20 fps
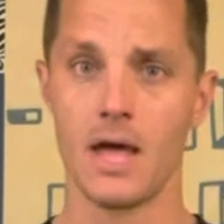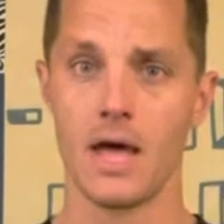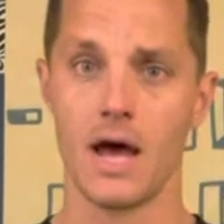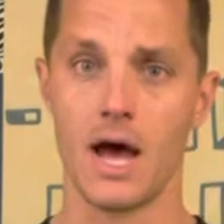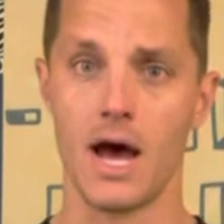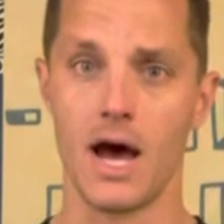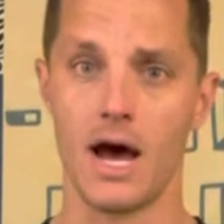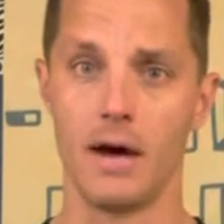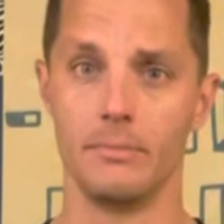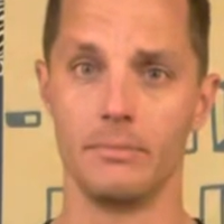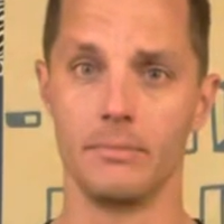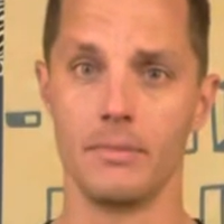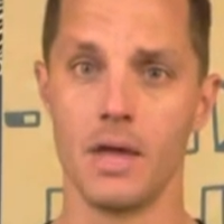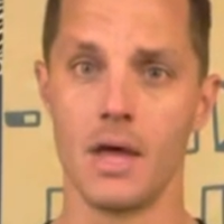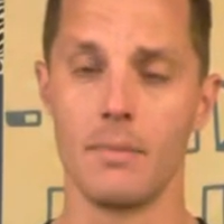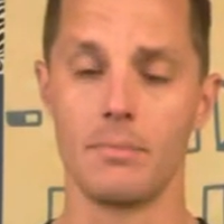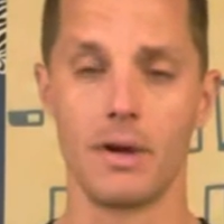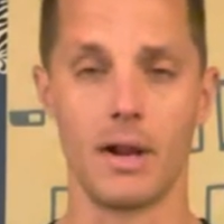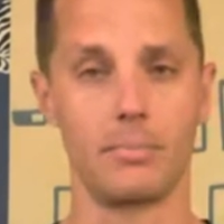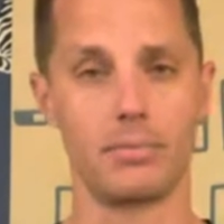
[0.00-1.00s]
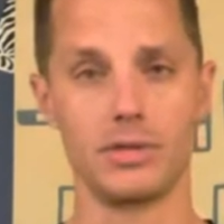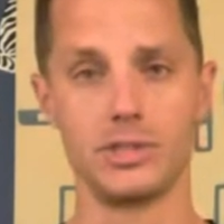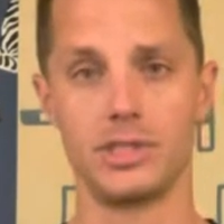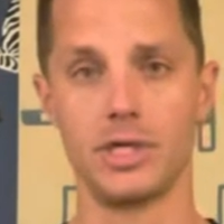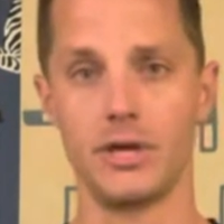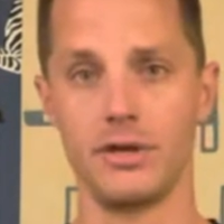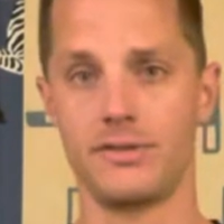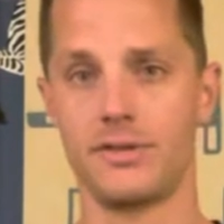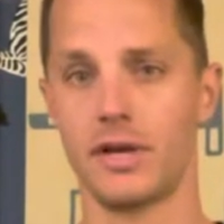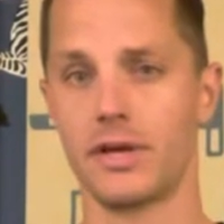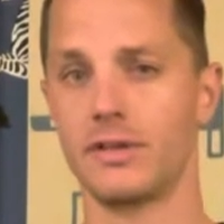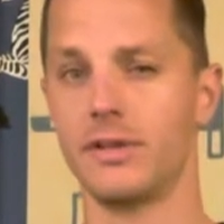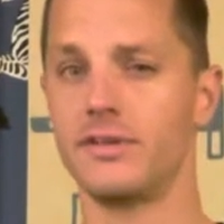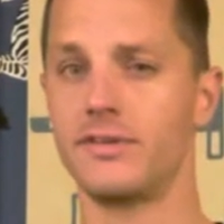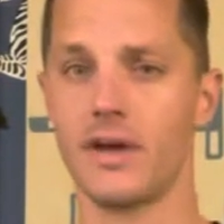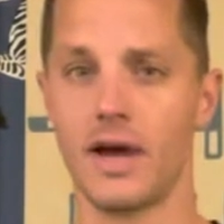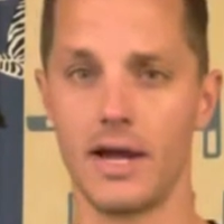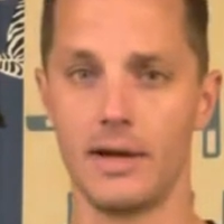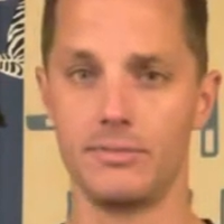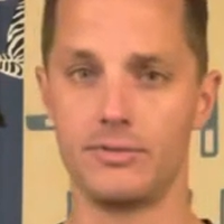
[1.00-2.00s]
Um, but I appreciate you taking the
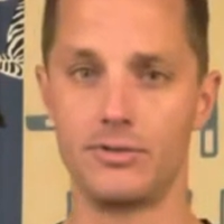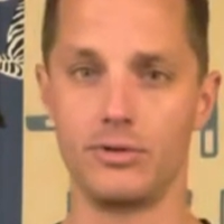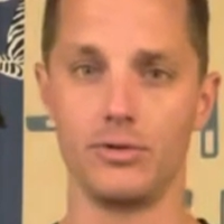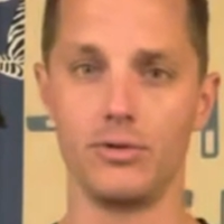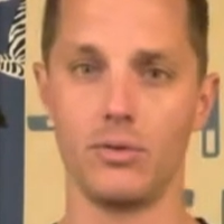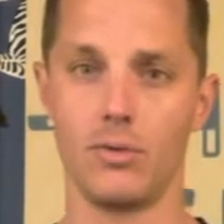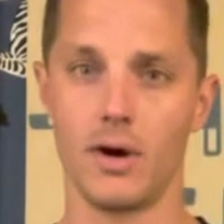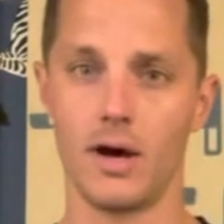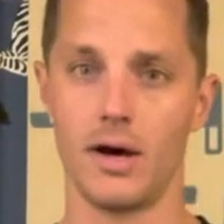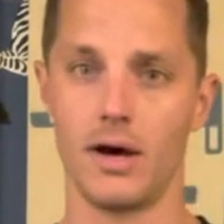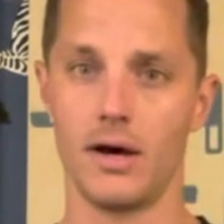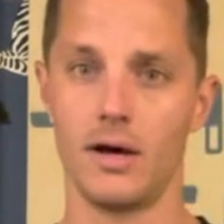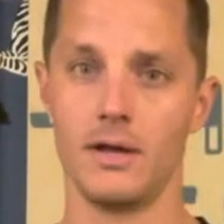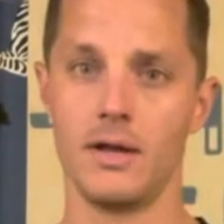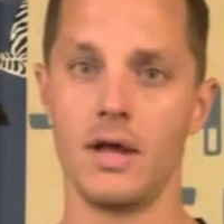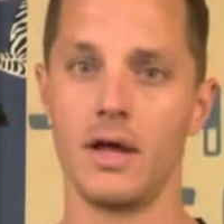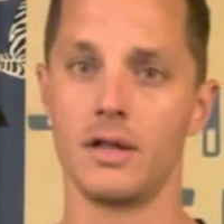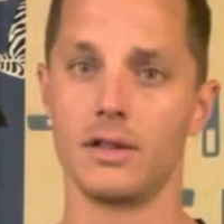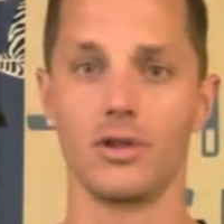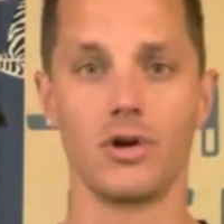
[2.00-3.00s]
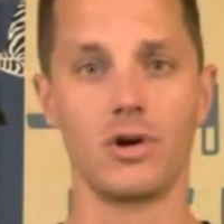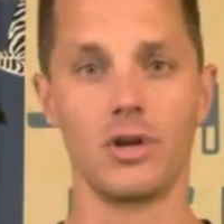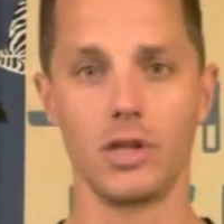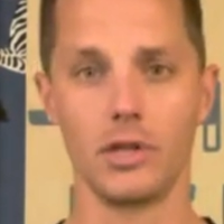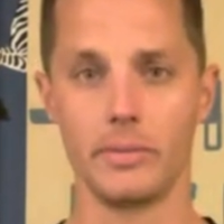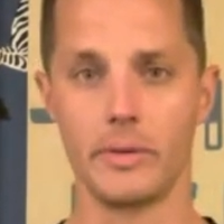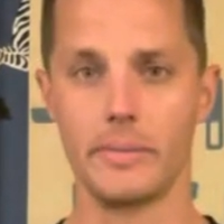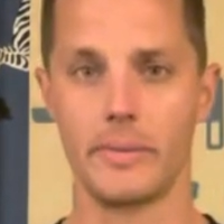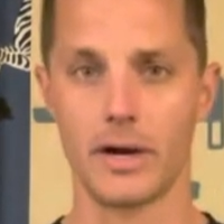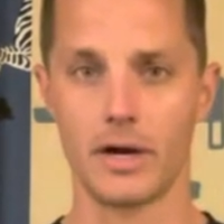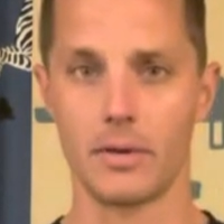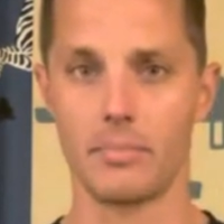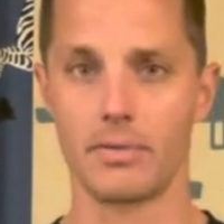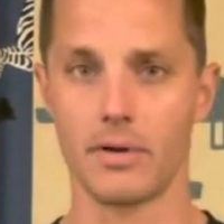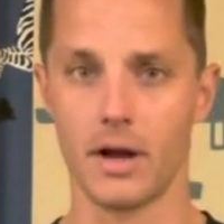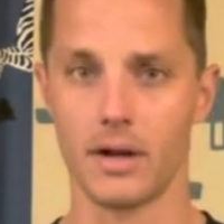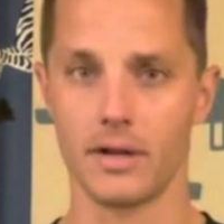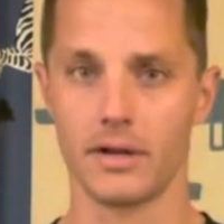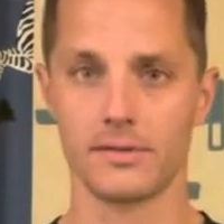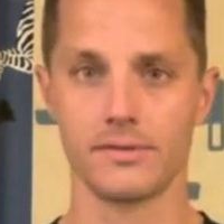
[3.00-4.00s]
time to uh, learn a little bit about our
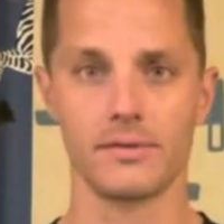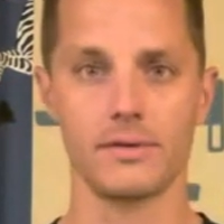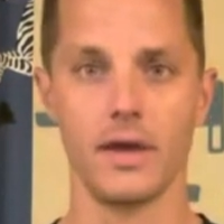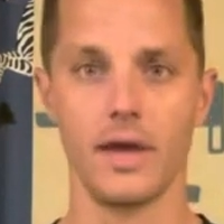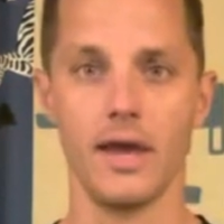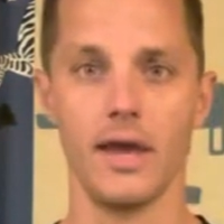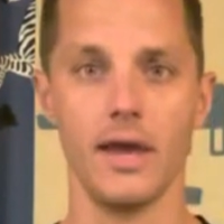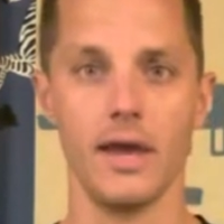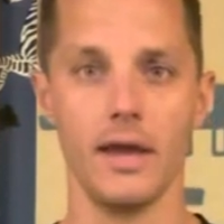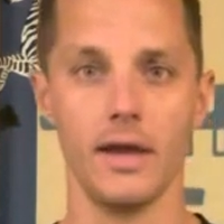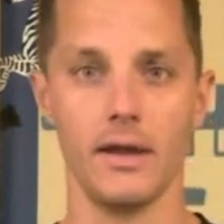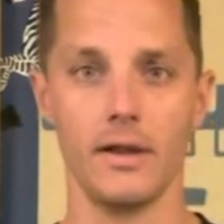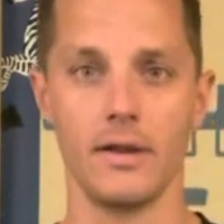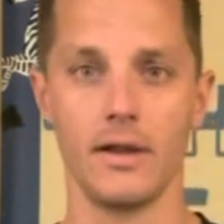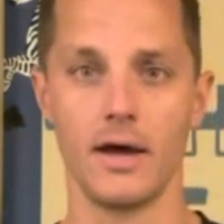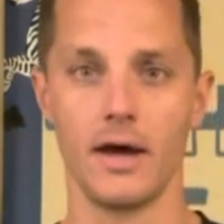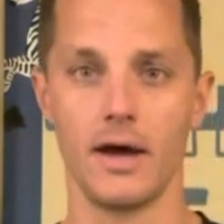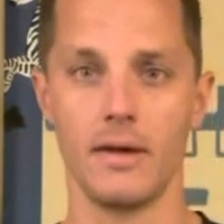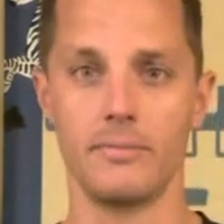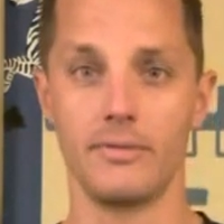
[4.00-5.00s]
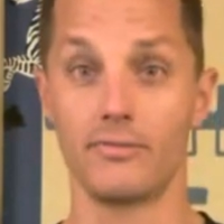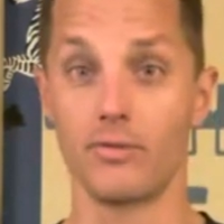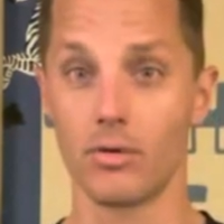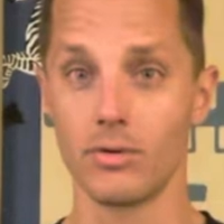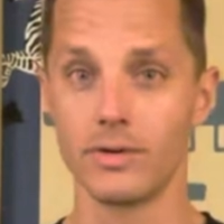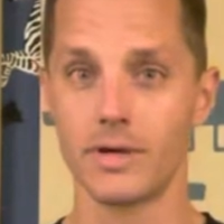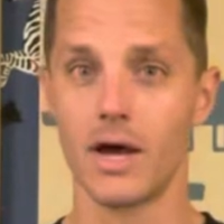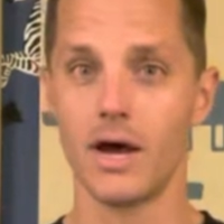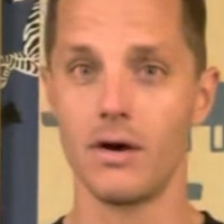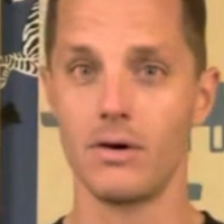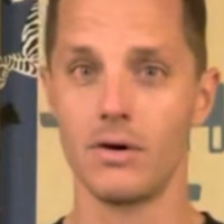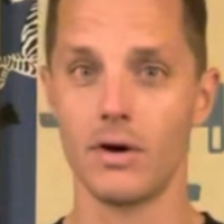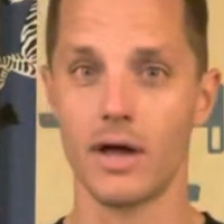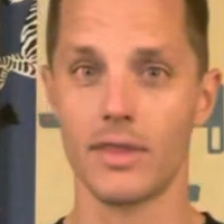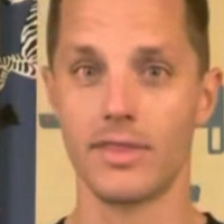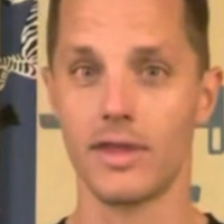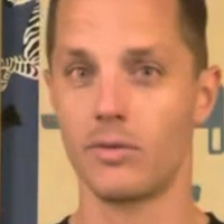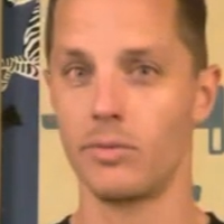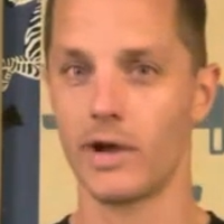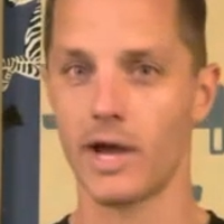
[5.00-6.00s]
product. And uh, before we go, I
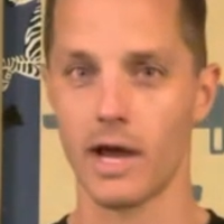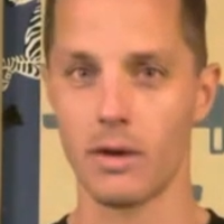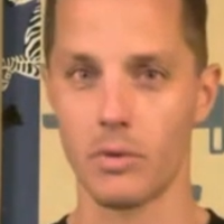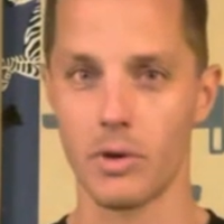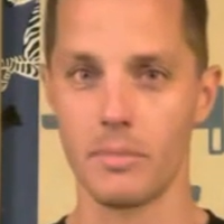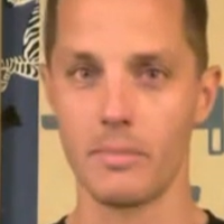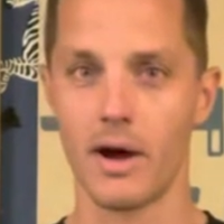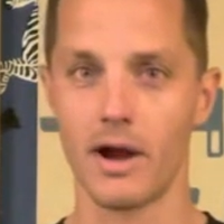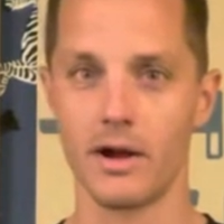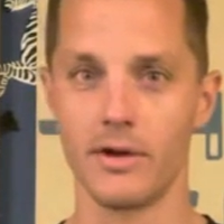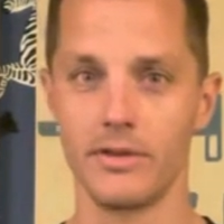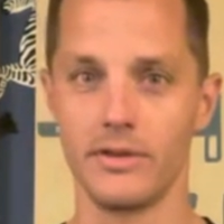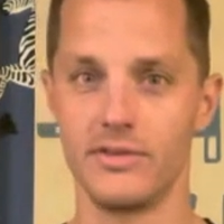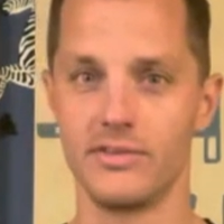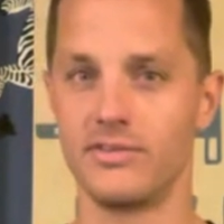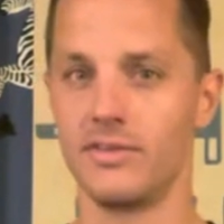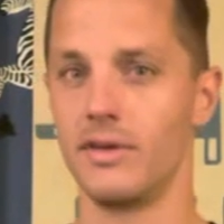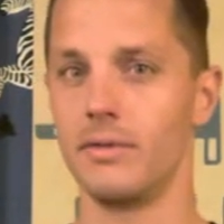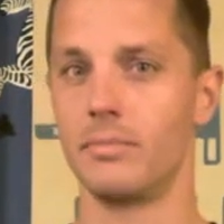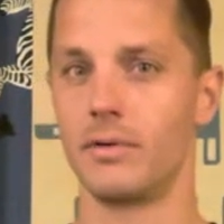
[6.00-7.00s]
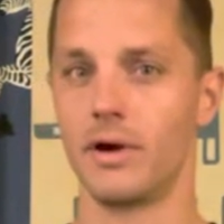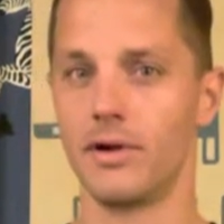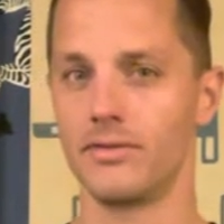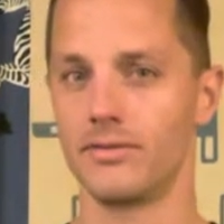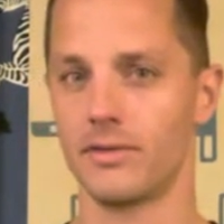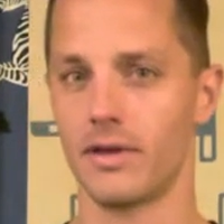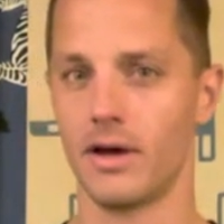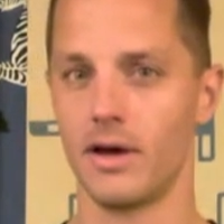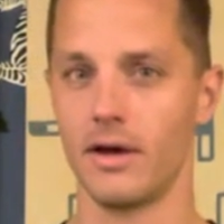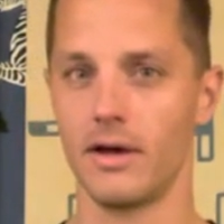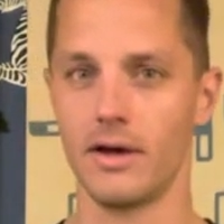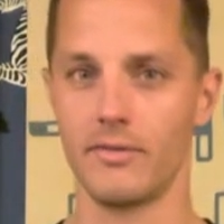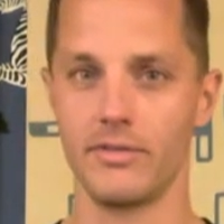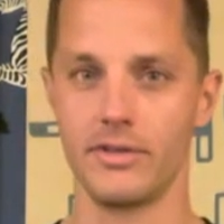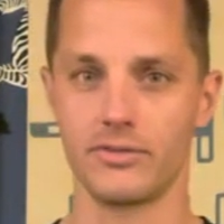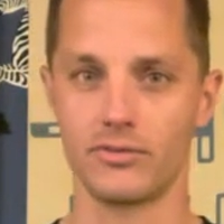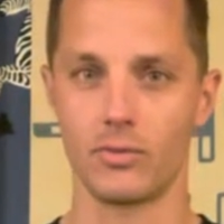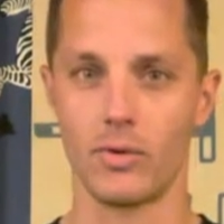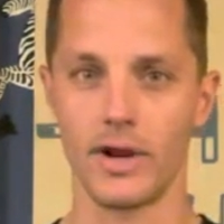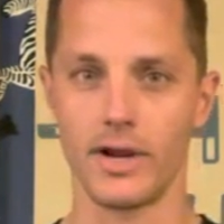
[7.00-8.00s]
think we got to admire these zebras uh, of
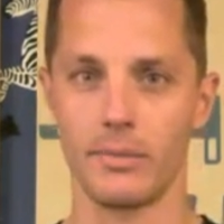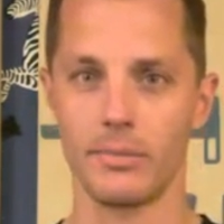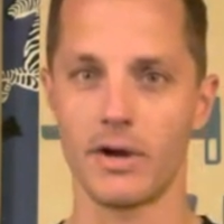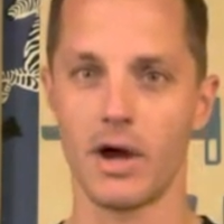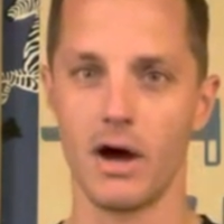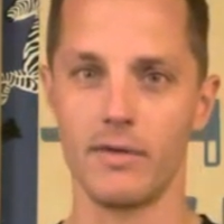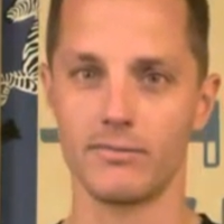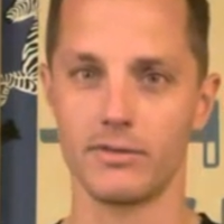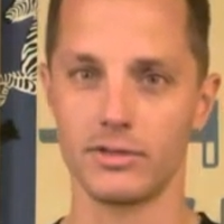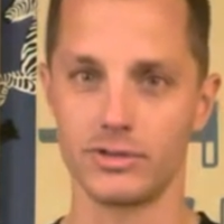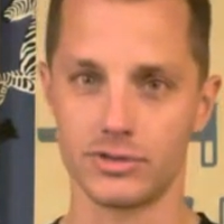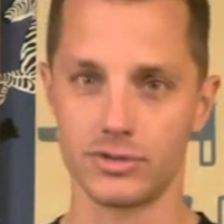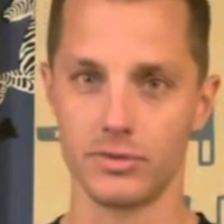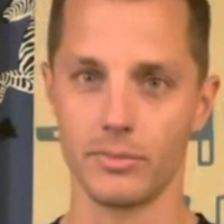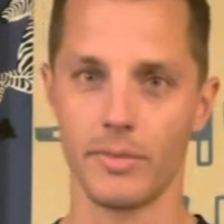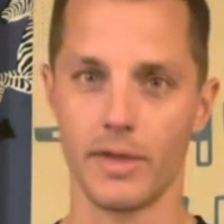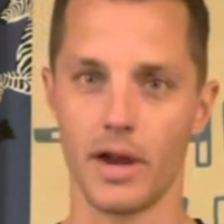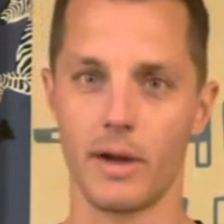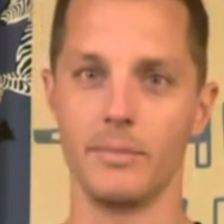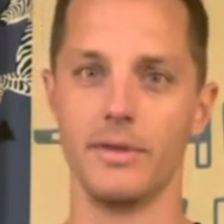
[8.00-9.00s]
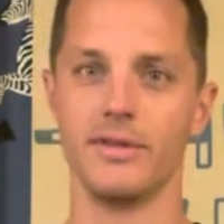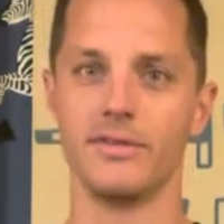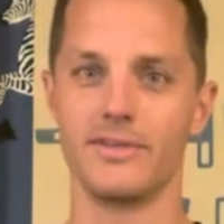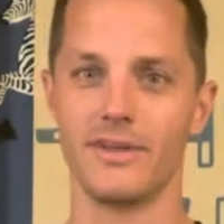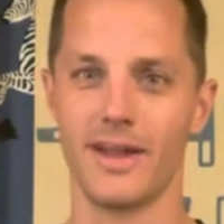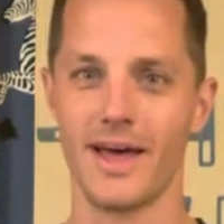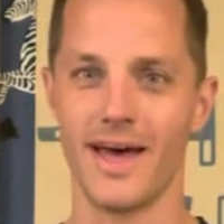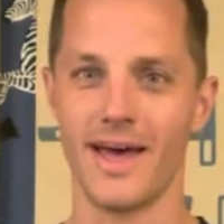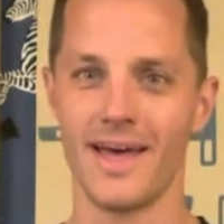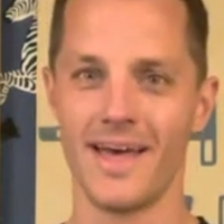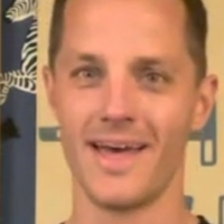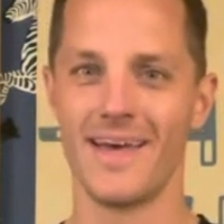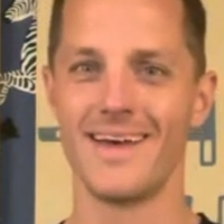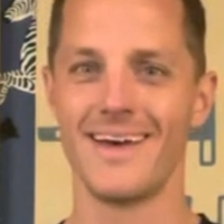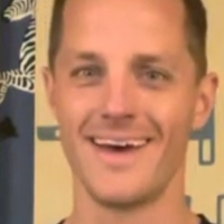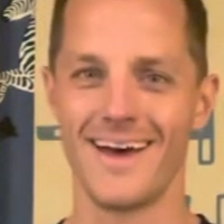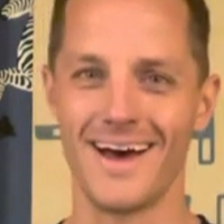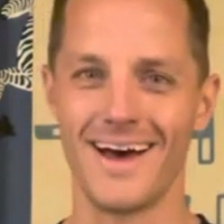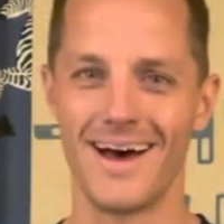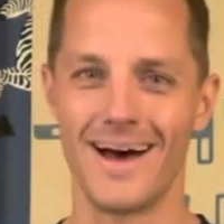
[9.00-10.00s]
this random conference room that I'm in today.
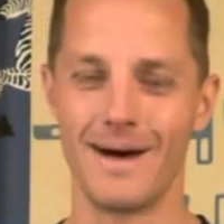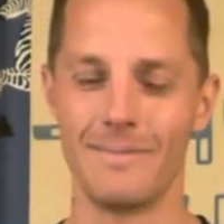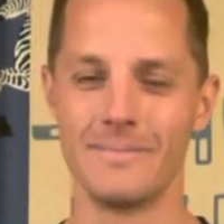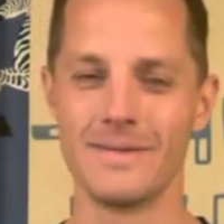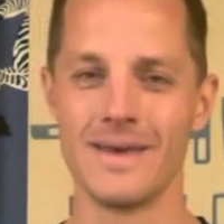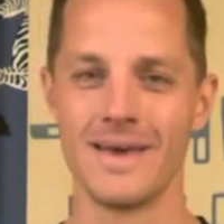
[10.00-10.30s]
Um,